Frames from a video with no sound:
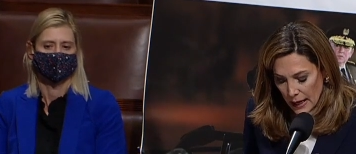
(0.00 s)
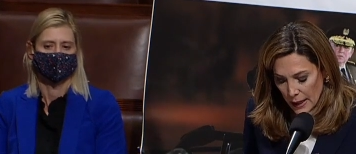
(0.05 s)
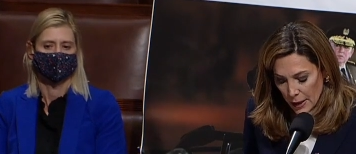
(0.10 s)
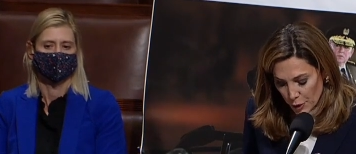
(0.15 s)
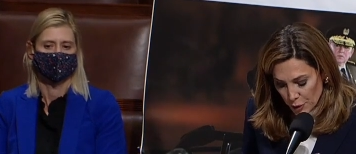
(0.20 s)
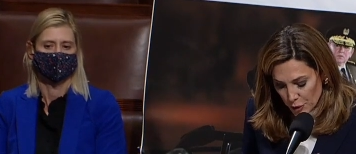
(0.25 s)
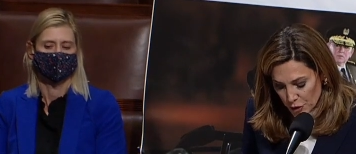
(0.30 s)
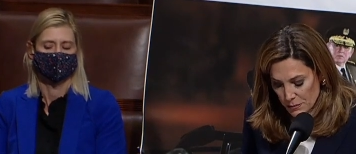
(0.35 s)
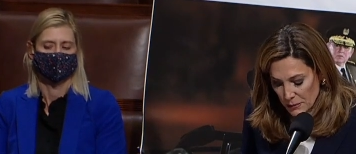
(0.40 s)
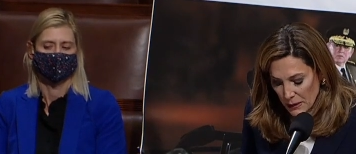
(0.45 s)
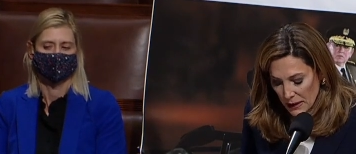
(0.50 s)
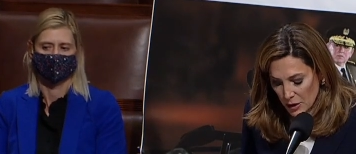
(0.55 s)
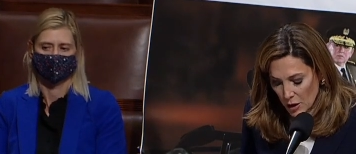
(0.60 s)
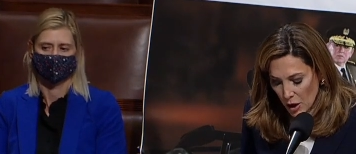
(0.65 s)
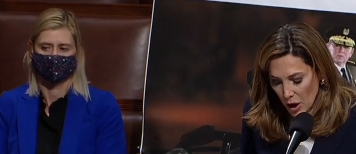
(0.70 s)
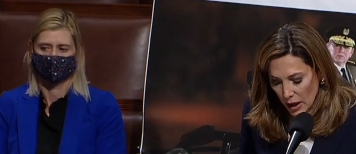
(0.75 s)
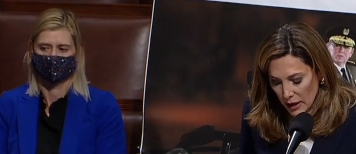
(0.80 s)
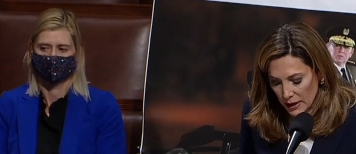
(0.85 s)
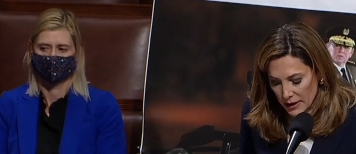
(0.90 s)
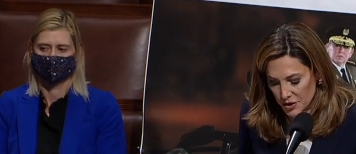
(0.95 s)
Speaker 1: I urge my
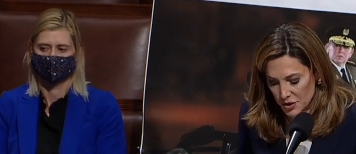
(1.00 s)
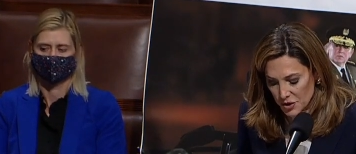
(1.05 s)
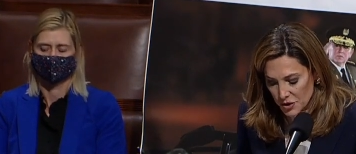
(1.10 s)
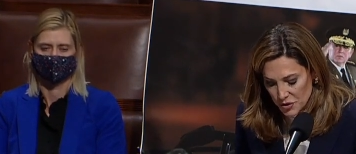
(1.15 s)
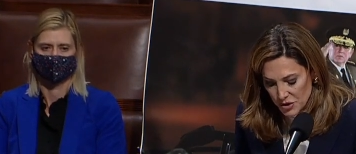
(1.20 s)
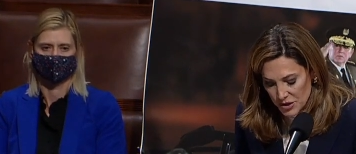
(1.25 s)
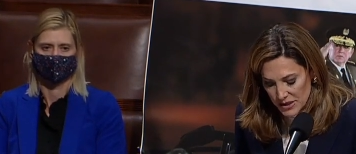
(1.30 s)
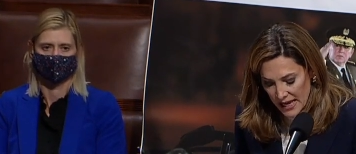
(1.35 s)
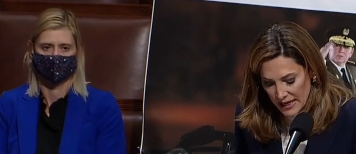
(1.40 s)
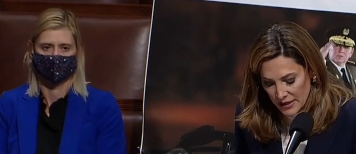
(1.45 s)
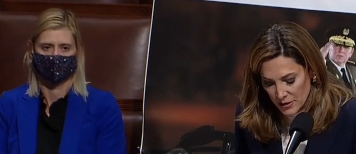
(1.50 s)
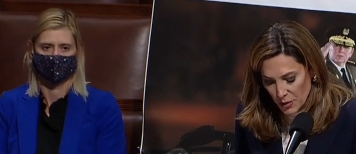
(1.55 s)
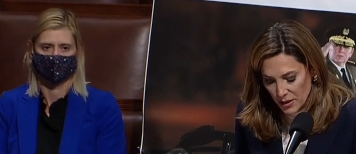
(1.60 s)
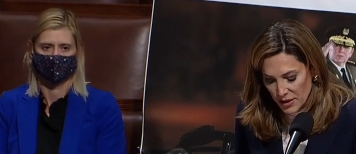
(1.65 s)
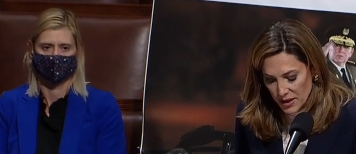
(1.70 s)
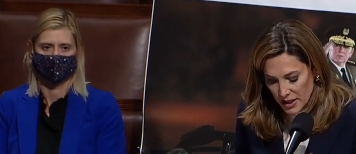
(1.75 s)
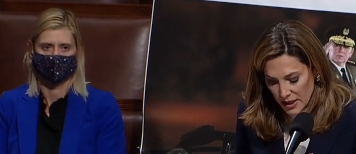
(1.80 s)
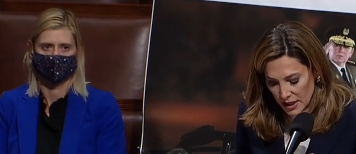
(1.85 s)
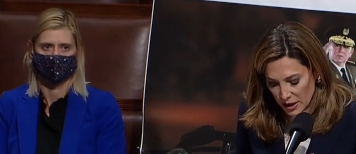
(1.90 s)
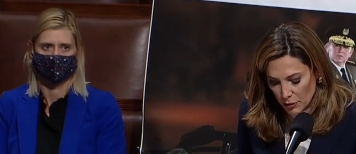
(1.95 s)
colleagues to stand
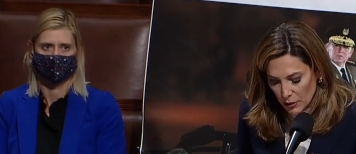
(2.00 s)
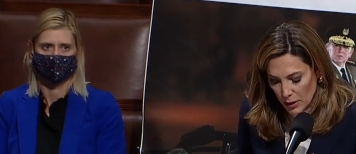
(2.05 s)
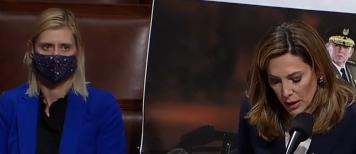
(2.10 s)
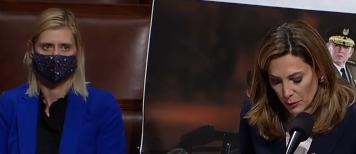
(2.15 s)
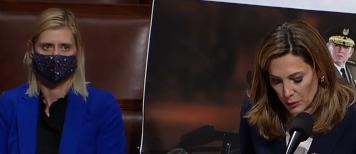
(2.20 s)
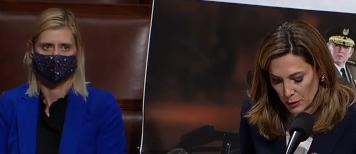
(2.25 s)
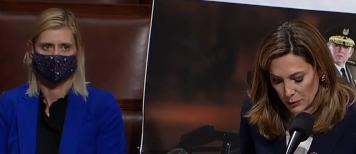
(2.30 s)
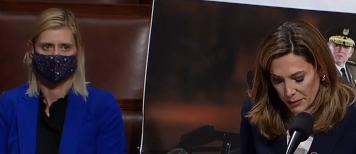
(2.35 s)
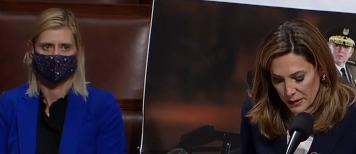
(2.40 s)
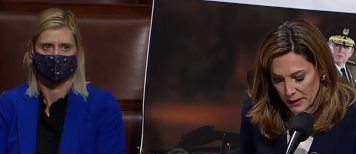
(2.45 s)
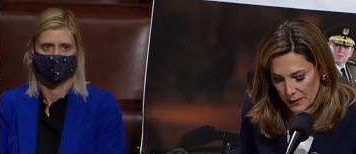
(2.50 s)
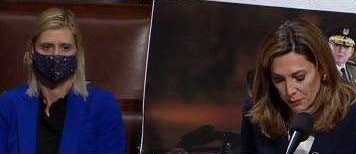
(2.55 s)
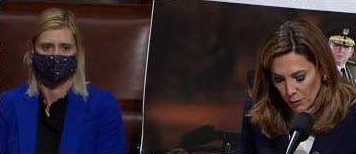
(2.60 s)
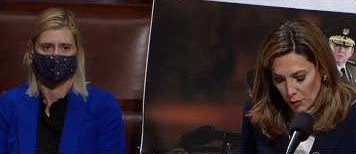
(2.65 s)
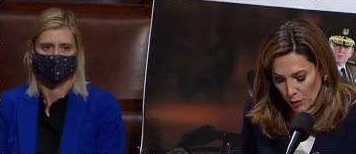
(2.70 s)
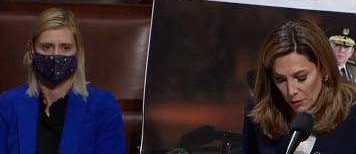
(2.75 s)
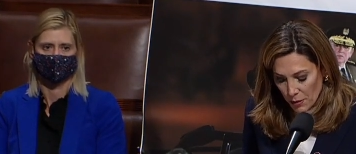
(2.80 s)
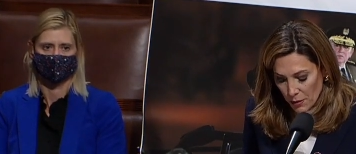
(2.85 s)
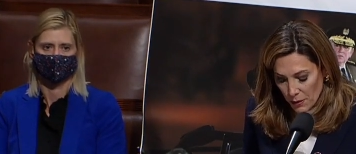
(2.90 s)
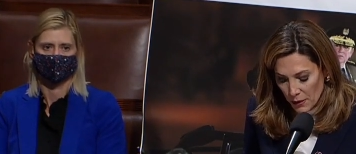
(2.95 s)
with the Nicaraguan
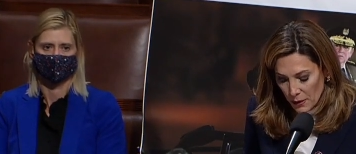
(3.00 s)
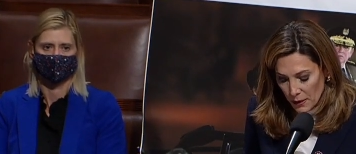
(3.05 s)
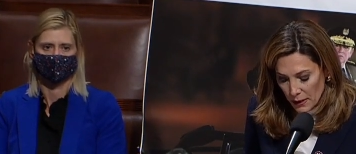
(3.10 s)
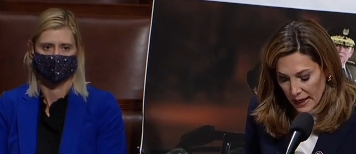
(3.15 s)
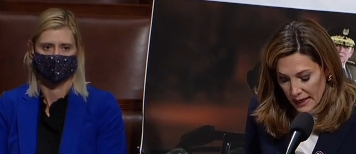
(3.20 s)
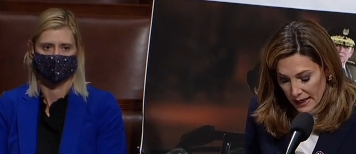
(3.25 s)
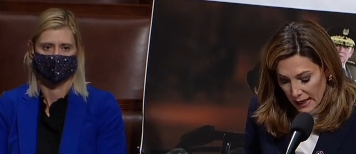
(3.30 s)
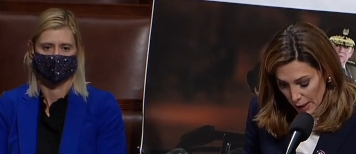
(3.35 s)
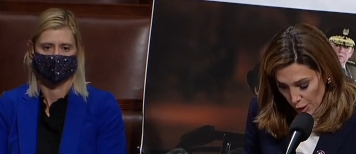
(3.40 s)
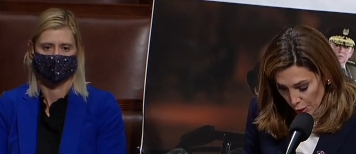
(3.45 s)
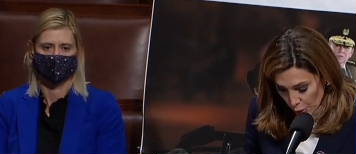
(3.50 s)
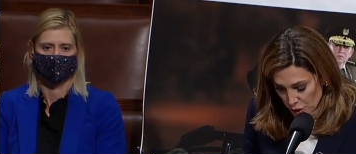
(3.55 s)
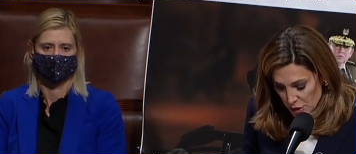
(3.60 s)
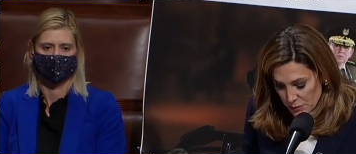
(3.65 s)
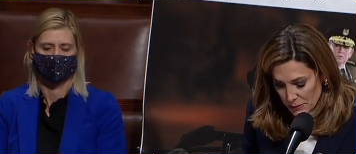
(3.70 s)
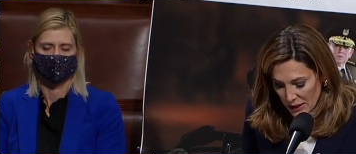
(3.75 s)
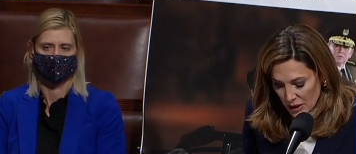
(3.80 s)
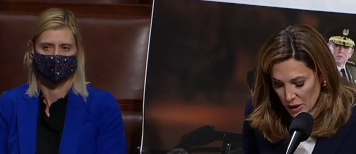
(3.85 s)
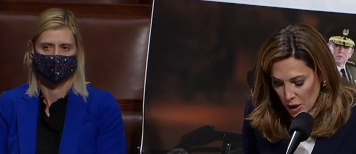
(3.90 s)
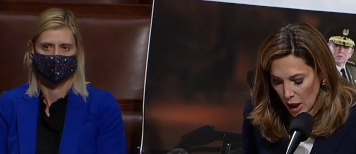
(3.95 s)
people, and I
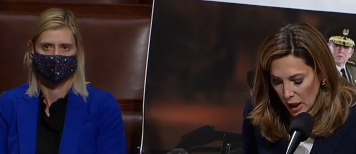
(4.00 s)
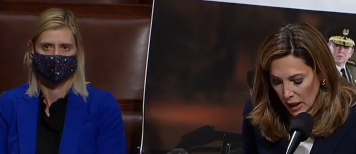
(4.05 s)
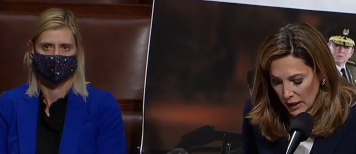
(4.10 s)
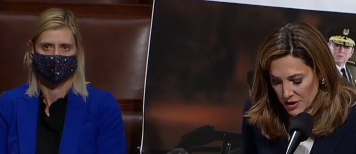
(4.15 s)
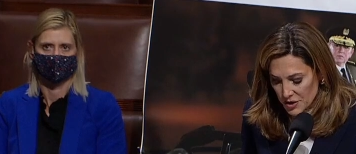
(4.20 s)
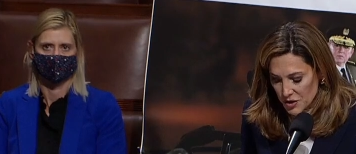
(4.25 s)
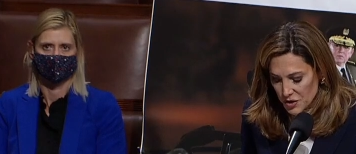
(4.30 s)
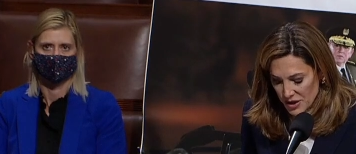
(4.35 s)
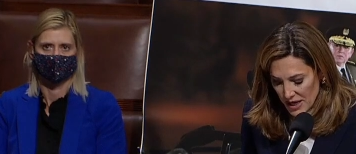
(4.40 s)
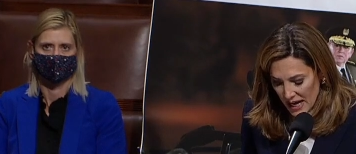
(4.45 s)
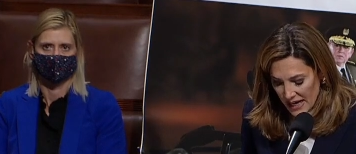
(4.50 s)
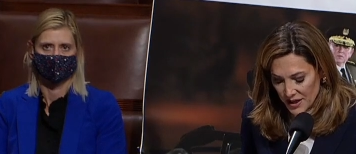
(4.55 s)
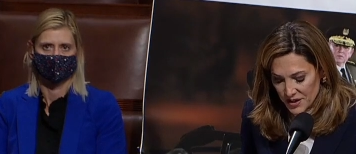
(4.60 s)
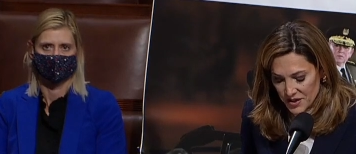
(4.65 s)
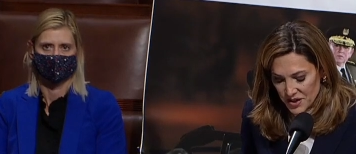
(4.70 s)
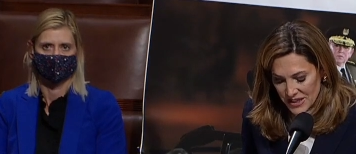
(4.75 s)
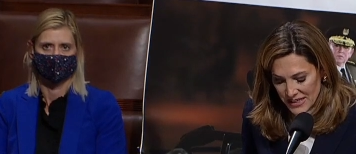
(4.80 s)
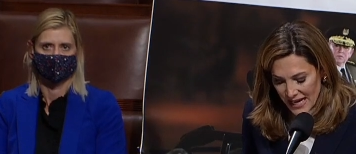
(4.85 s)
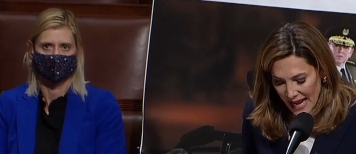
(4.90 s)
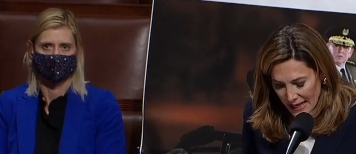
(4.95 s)
urge my colleagues to
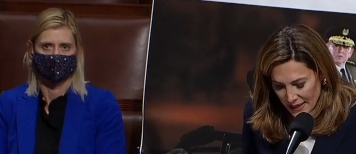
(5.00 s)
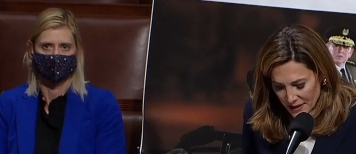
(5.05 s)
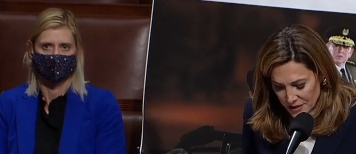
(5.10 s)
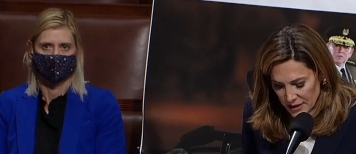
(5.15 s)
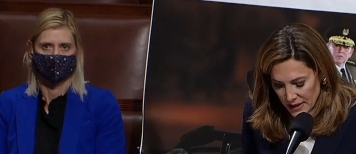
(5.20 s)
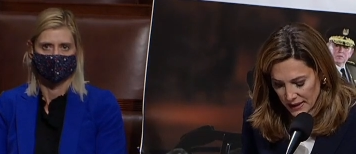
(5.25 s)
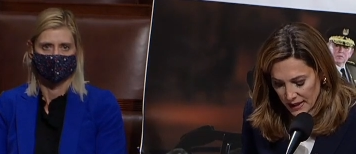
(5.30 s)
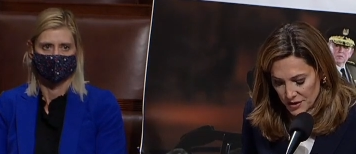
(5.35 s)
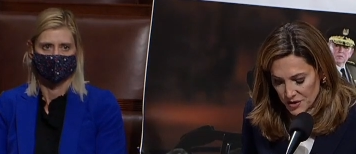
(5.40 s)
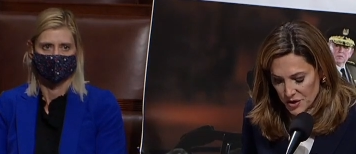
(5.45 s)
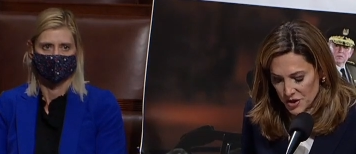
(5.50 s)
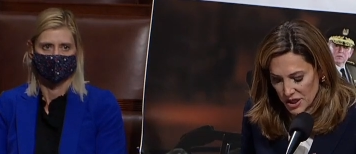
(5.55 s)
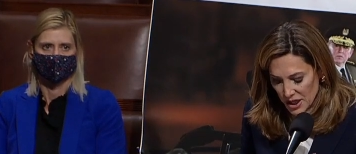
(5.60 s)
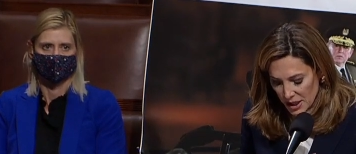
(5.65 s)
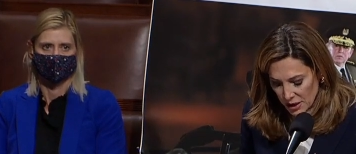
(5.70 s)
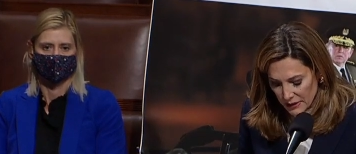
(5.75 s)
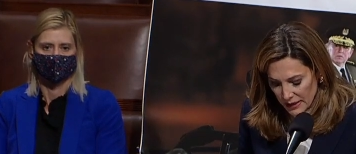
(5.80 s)
take a stand against